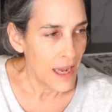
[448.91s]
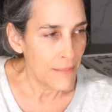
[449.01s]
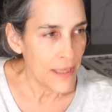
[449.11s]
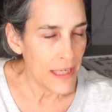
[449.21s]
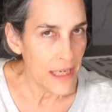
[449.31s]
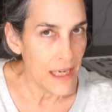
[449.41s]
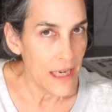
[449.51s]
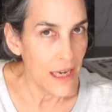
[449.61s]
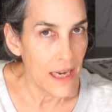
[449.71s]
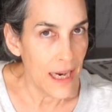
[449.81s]
I mean,
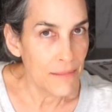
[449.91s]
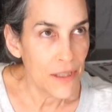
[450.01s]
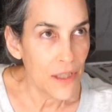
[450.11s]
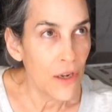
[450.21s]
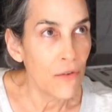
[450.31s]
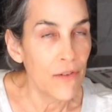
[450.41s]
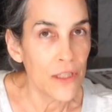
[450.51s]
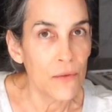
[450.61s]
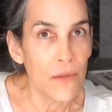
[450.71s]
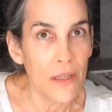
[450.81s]
I'm so
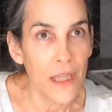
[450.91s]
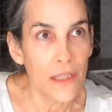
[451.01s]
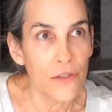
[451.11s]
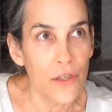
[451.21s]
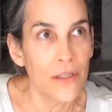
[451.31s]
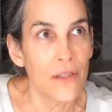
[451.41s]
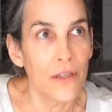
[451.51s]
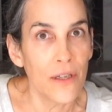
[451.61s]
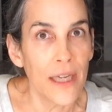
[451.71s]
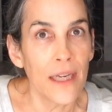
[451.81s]
visual that just
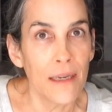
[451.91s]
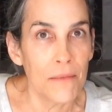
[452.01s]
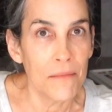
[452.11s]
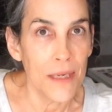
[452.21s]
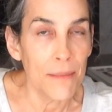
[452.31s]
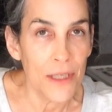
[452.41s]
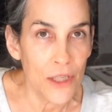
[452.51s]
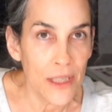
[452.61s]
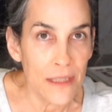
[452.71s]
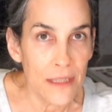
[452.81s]
looking at
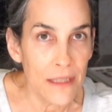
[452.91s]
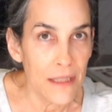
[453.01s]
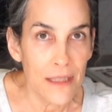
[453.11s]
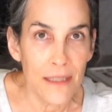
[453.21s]
images,